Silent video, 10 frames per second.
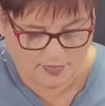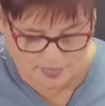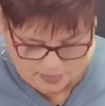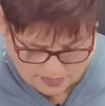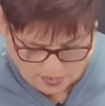
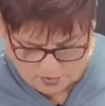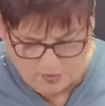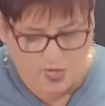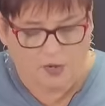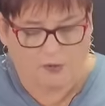So
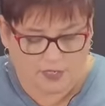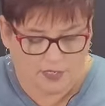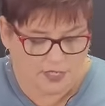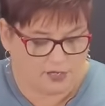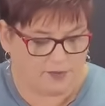we're going to
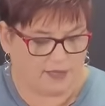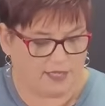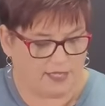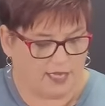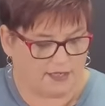start with
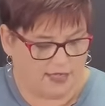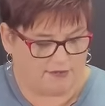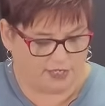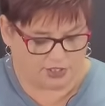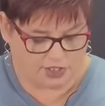the
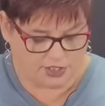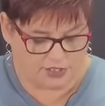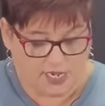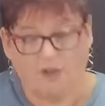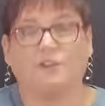11 inchers.
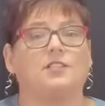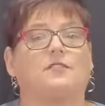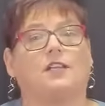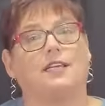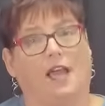First of
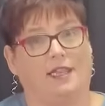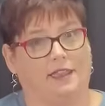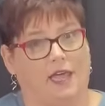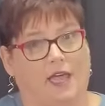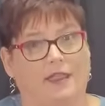all,
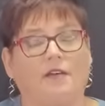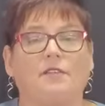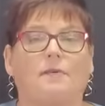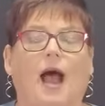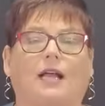I love
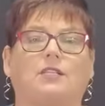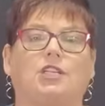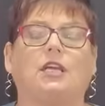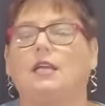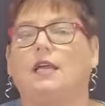the
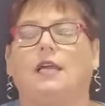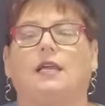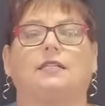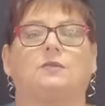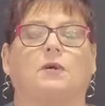packaging.
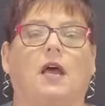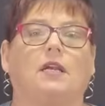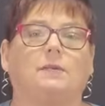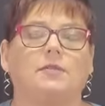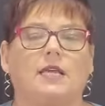It's
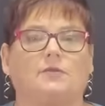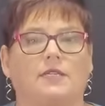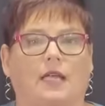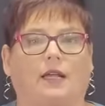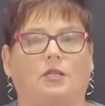100%
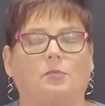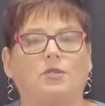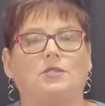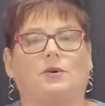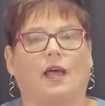
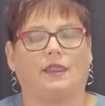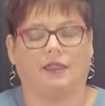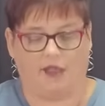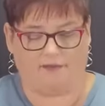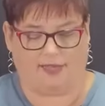recyclable, so I
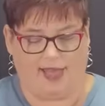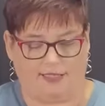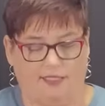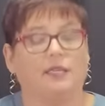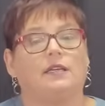love
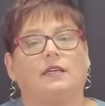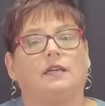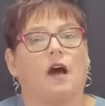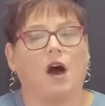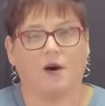that.
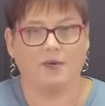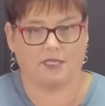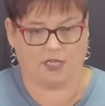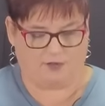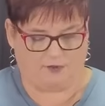Always
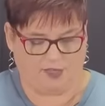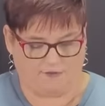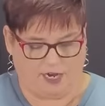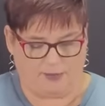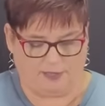good for the
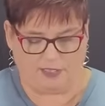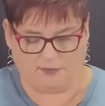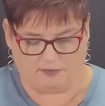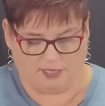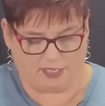environment
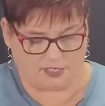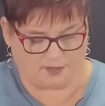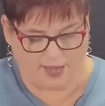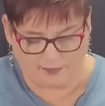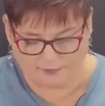when we can do
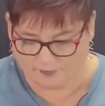that.